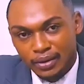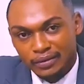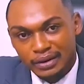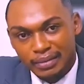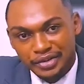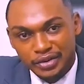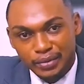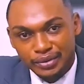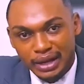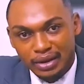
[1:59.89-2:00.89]
of the
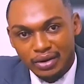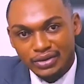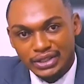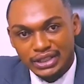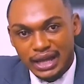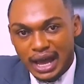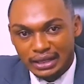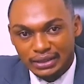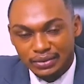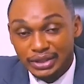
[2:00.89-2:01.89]
Matrimonial Causes
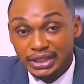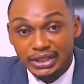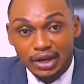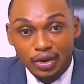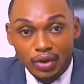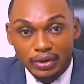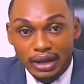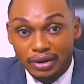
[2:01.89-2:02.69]
Act, which is the law that